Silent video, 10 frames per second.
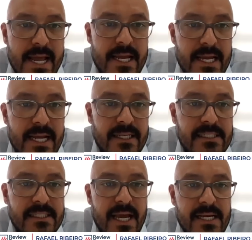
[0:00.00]
In
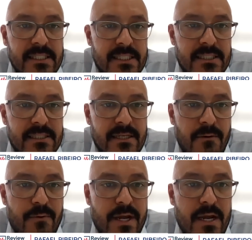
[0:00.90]
this case,
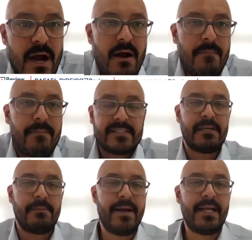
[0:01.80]
we are
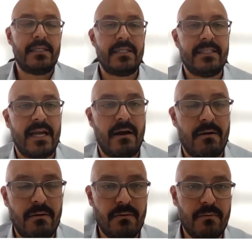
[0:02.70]
participating in the
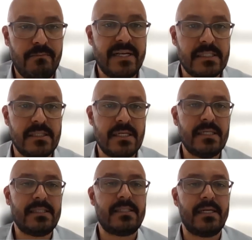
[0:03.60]
whole
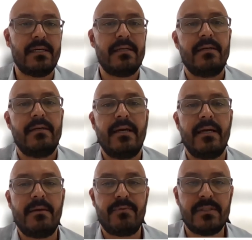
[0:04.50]
business
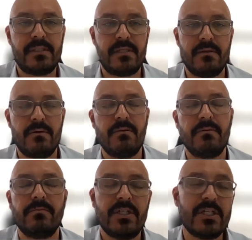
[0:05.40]
in
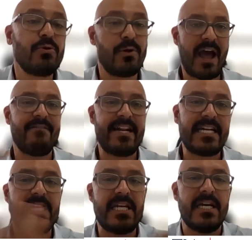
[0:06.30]
Brazil. Just to have an
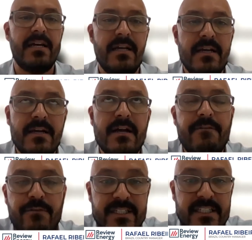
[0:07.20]
idea,
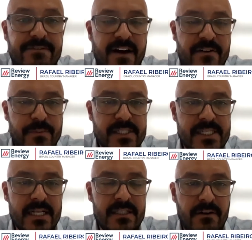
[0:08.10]

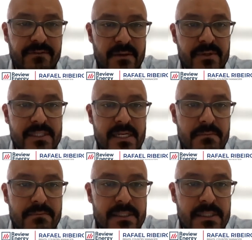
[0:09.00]
45% of the
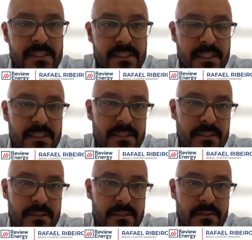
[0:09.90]
Brazilian business
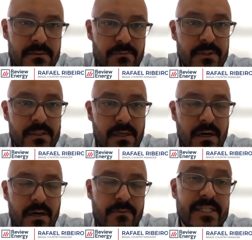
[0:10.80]
is
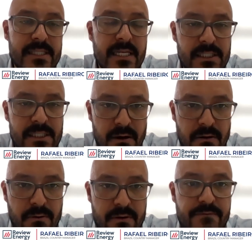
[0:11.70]

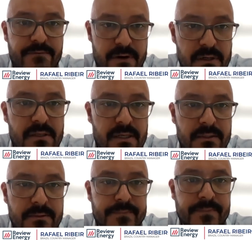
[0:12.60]
residential
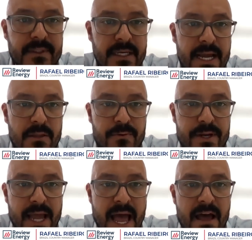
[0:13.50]
inverter, and we
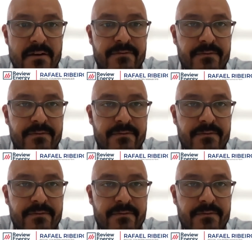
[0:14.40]
are